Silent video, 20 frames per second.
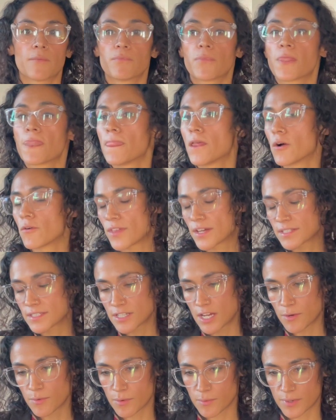No, that's
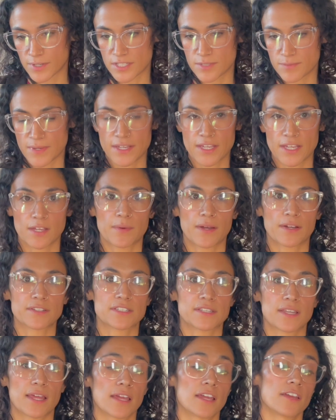not what we're speaking about
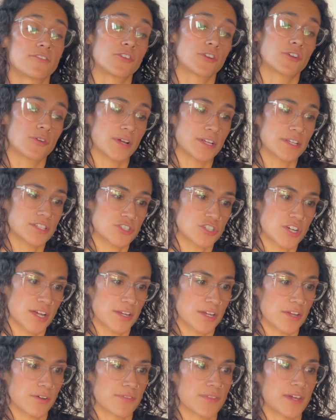today. If you're going to try
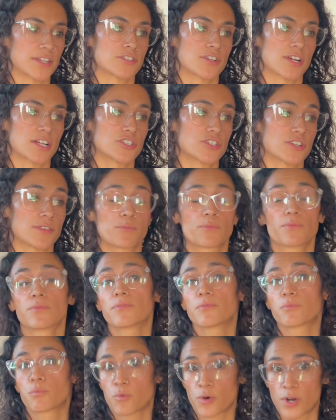to go in that
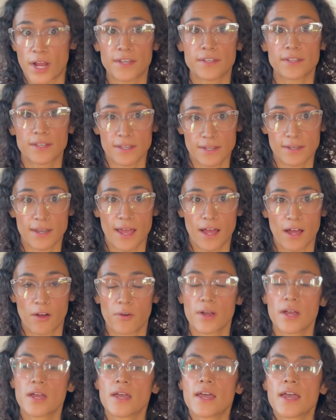direction, we're ending it
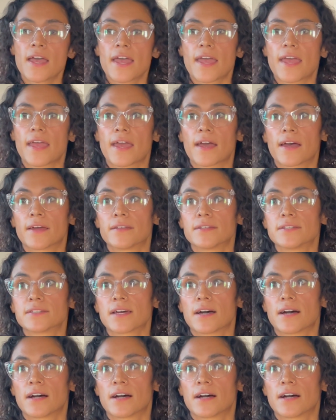now. And